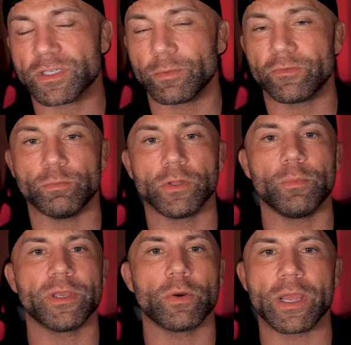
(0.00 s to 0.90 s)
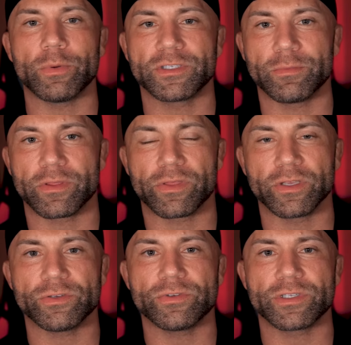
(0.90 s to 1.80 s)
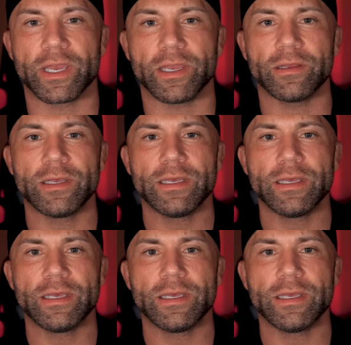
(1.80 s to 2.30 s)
Some of you blow me away with some of the things you say.